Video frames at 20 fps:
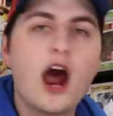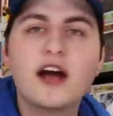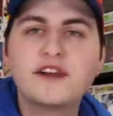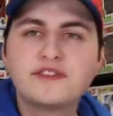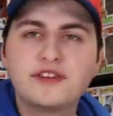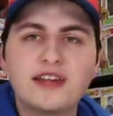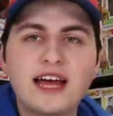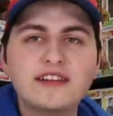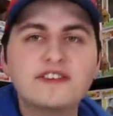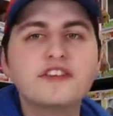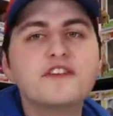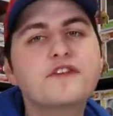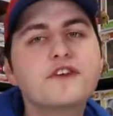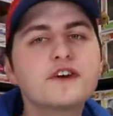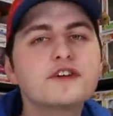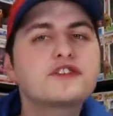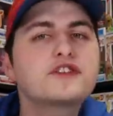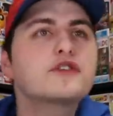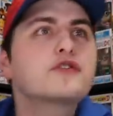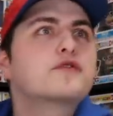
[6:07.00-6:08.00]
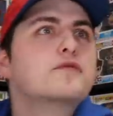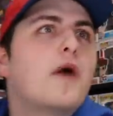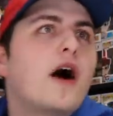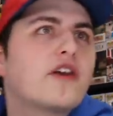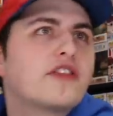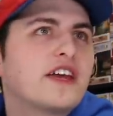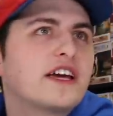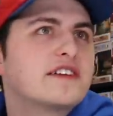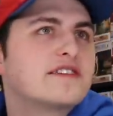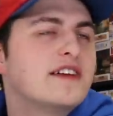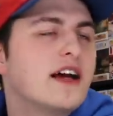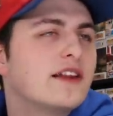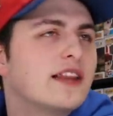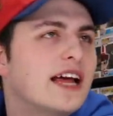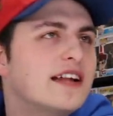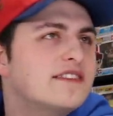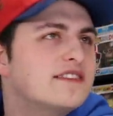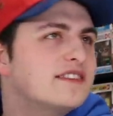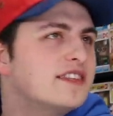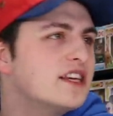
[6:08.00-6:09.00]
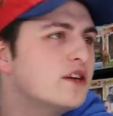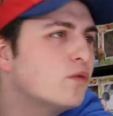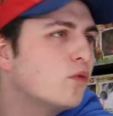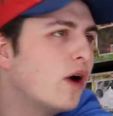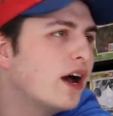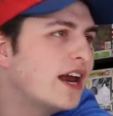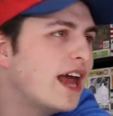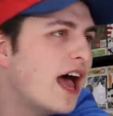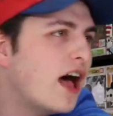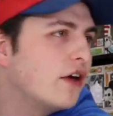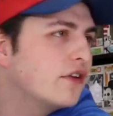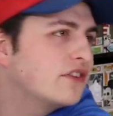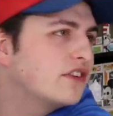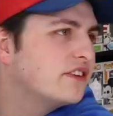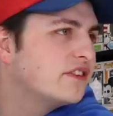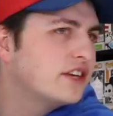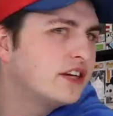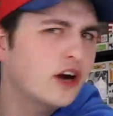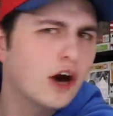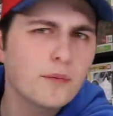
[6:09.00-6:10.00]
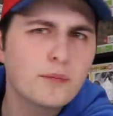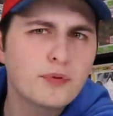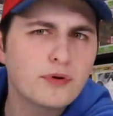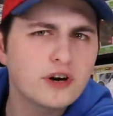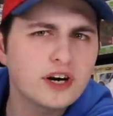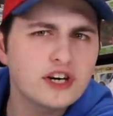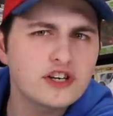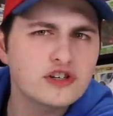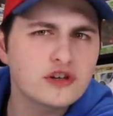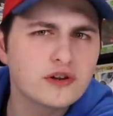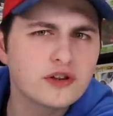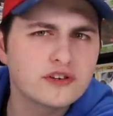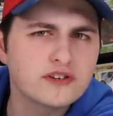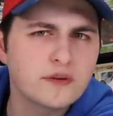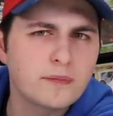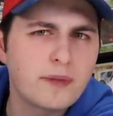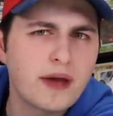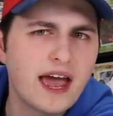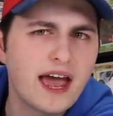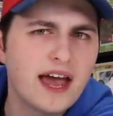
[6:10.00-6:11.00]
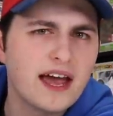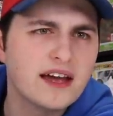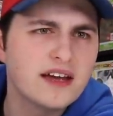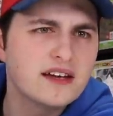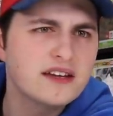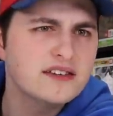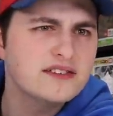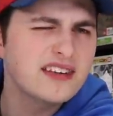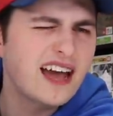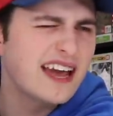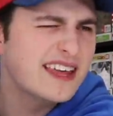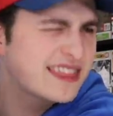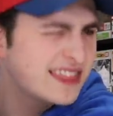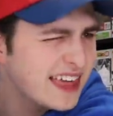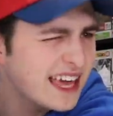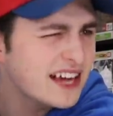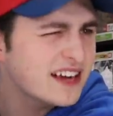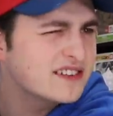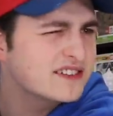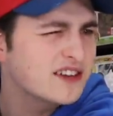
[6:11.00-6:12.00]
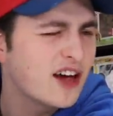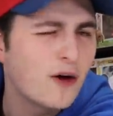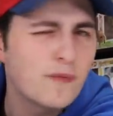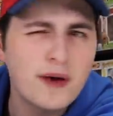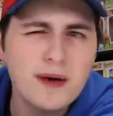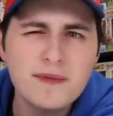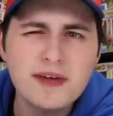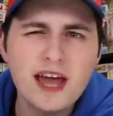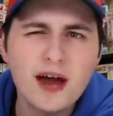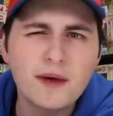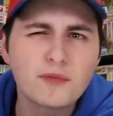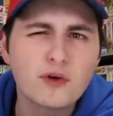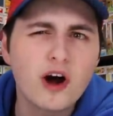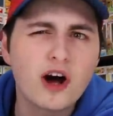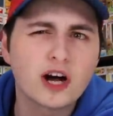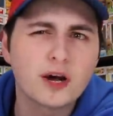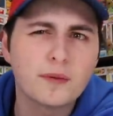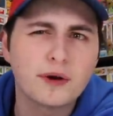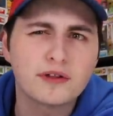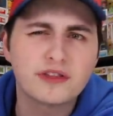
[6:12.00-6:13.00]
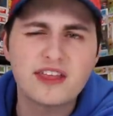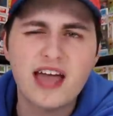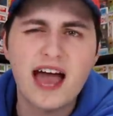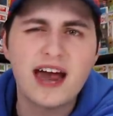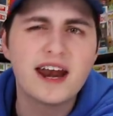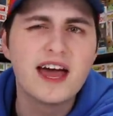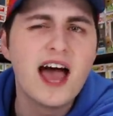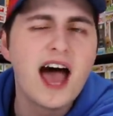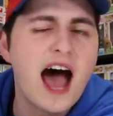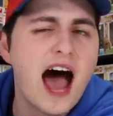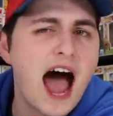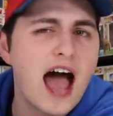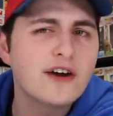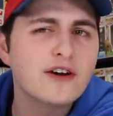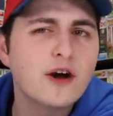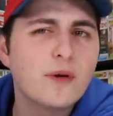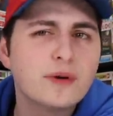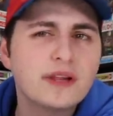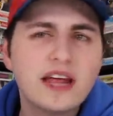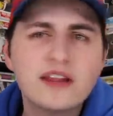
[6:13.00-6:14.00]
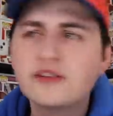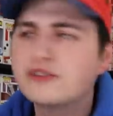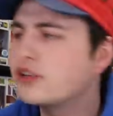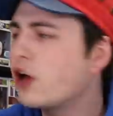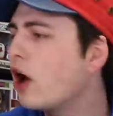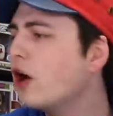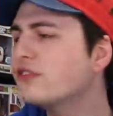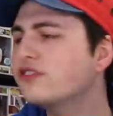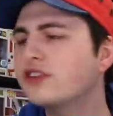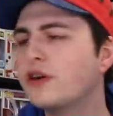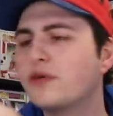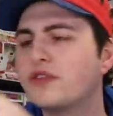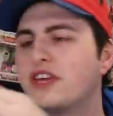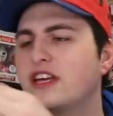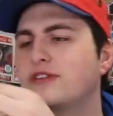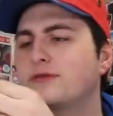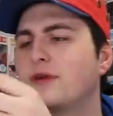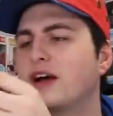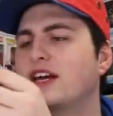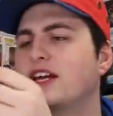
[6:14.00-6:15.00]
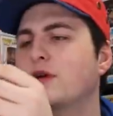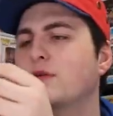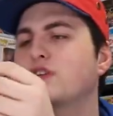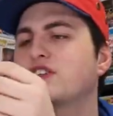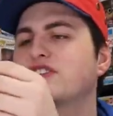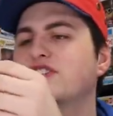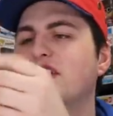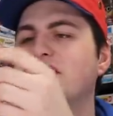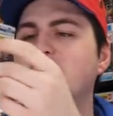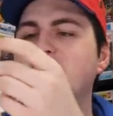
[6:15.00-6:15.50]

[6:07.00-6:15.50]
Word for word: All right, so that's the first two small things. Now let's see what else is in here. I'm pretty sure there's a Pez. I think so. Maybe I'm wrong about that. I don't know, but then there's also this right here, which is a